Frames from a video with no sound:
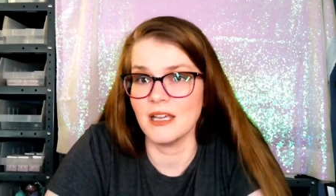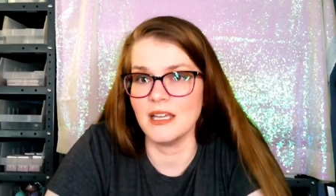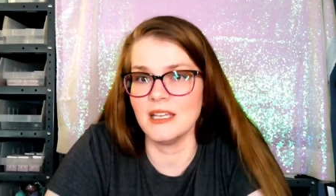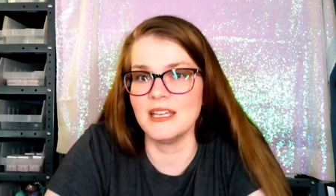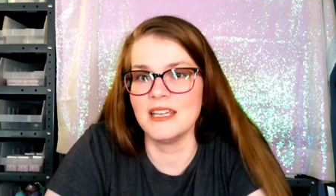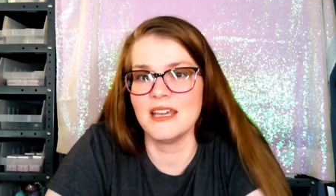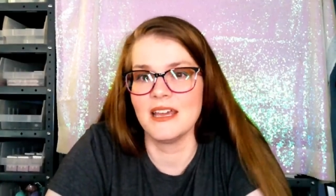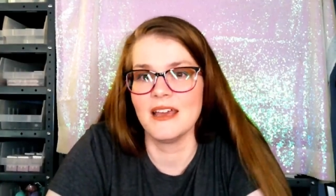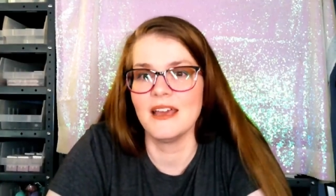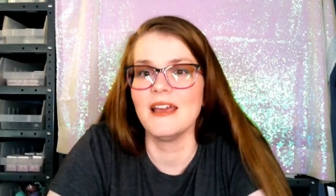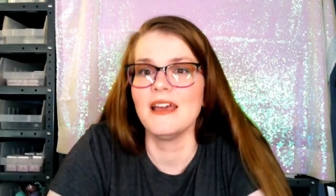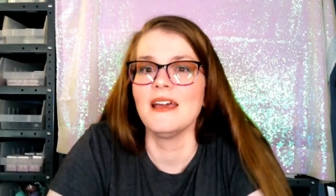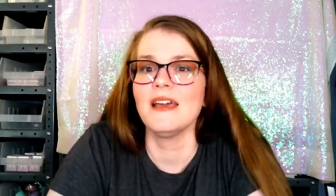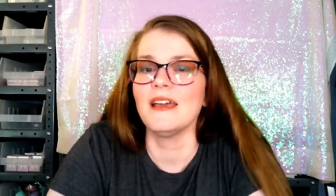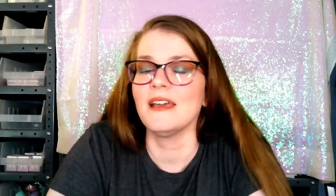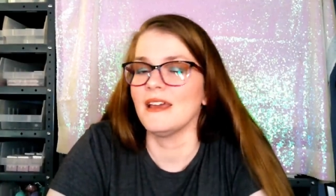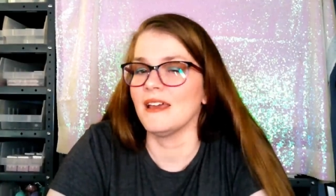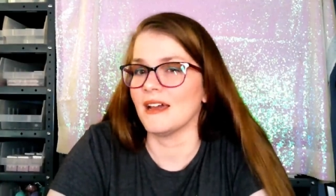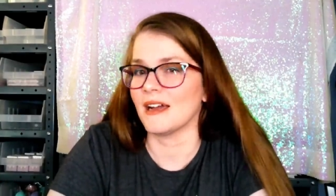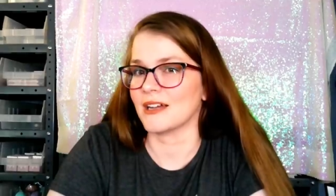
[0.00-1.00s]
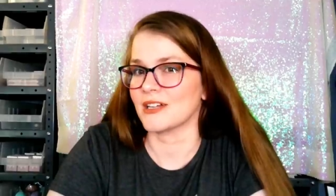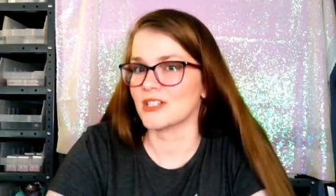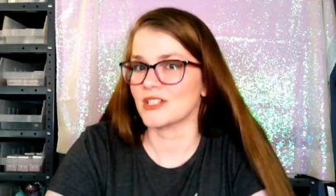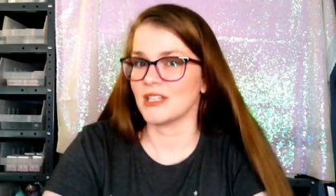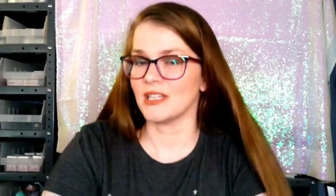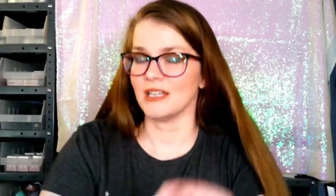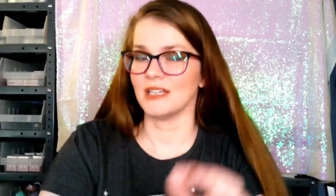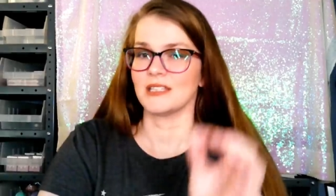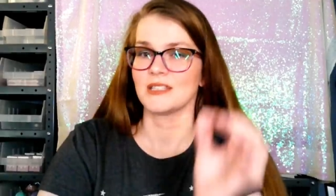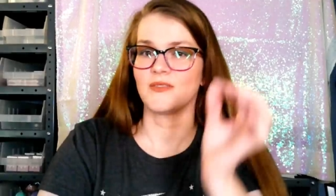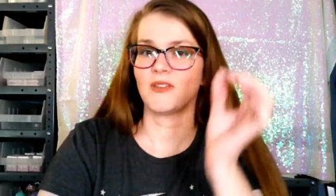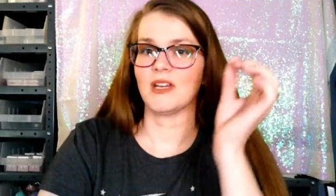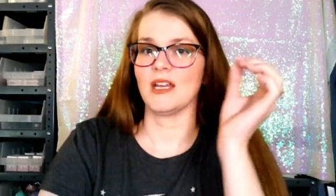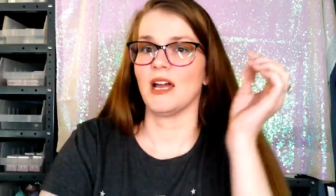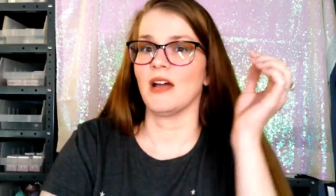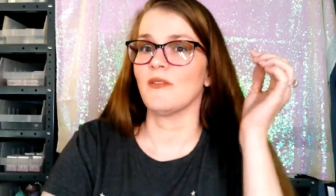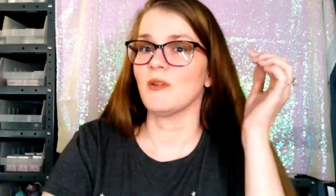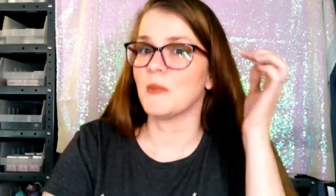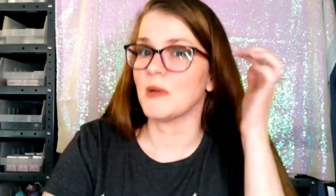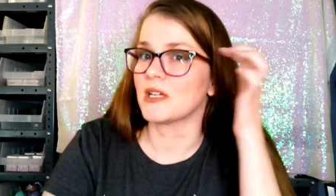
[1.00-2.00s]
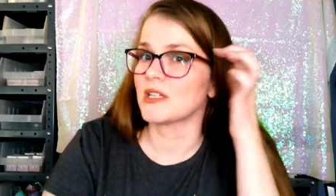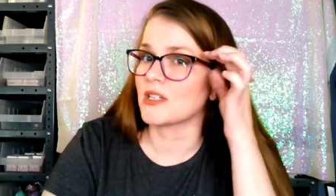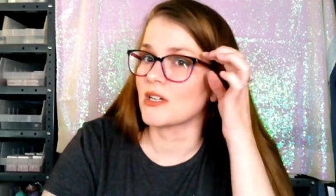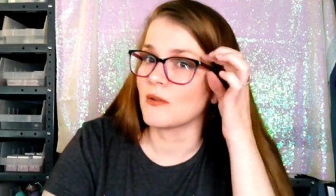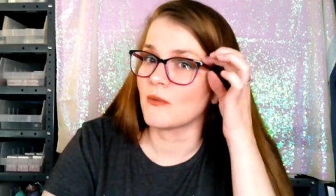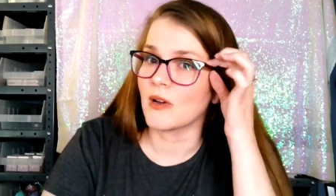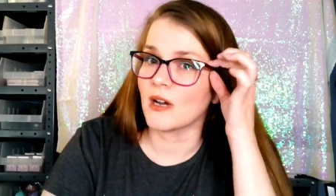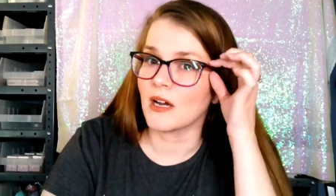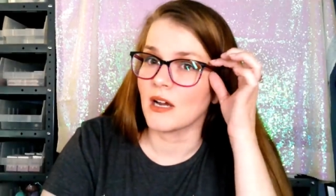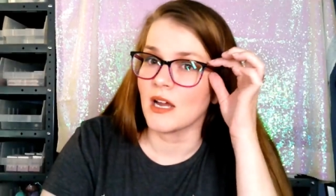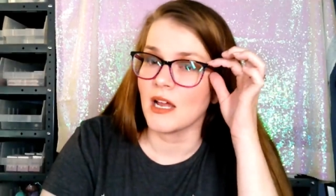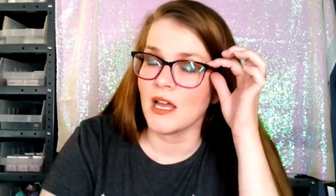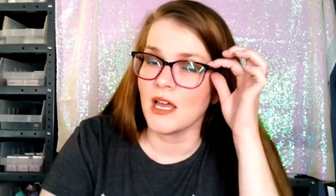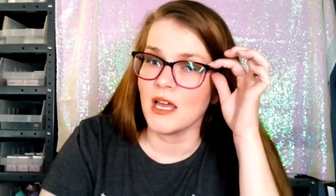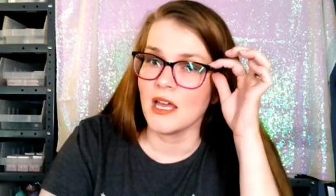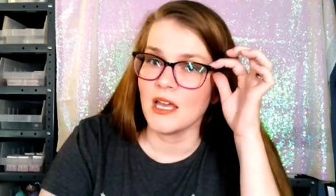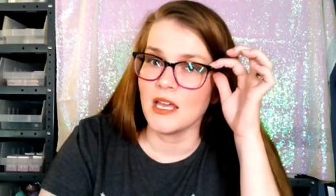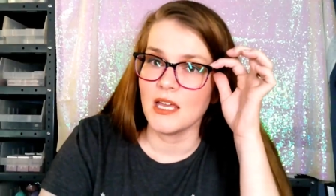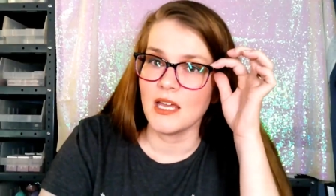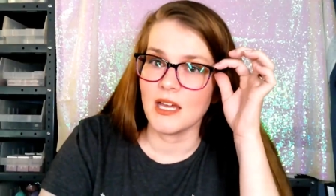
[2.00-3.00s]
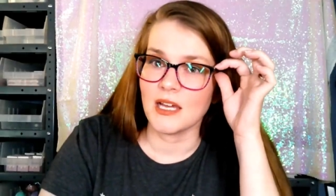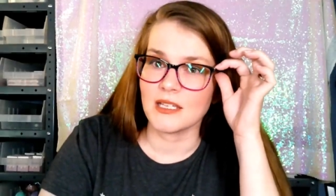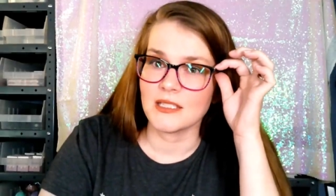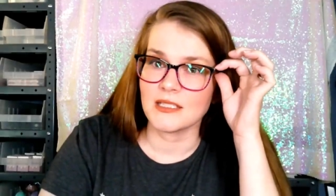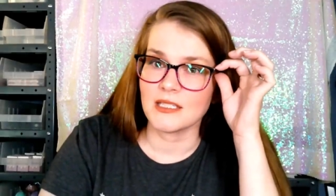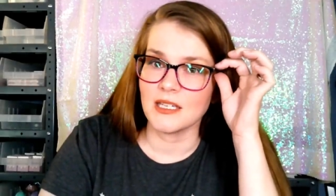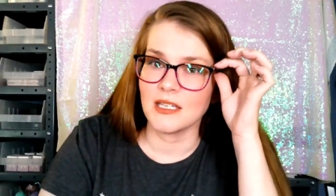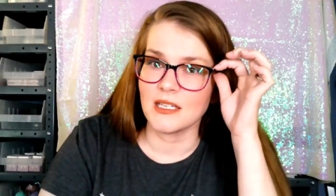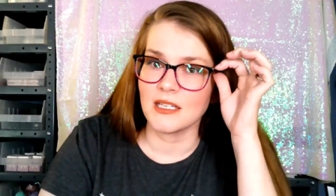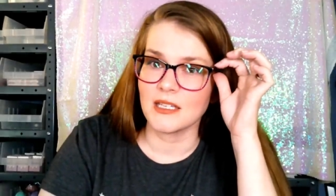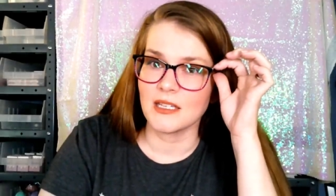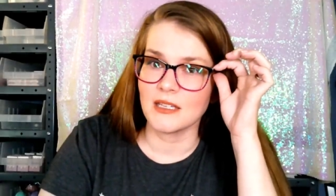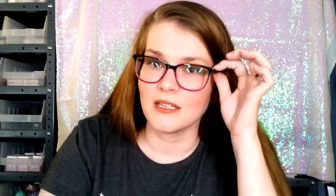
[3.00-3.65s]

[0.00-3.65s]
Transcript: and he actually, it's funny, I have a picture where he has like,